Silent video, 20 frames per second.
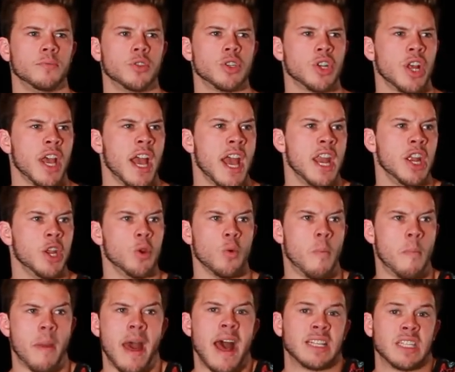just handed you a
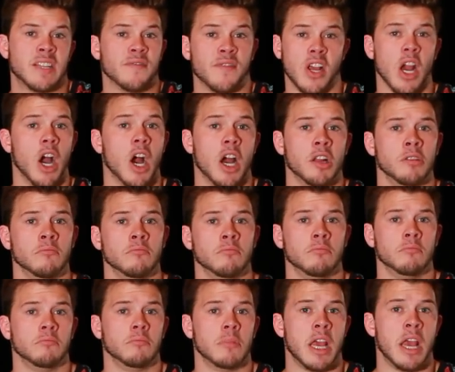massive gun
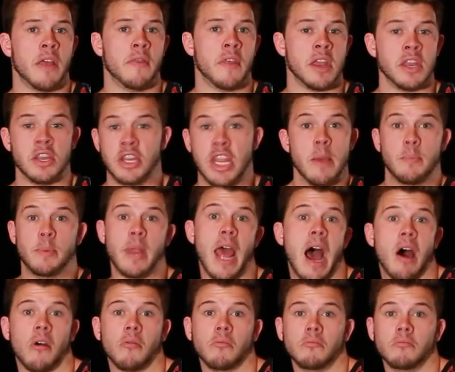and then dipped
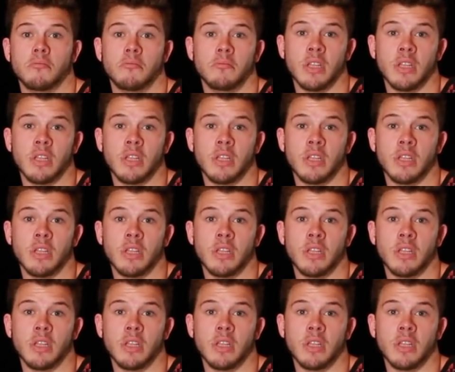out,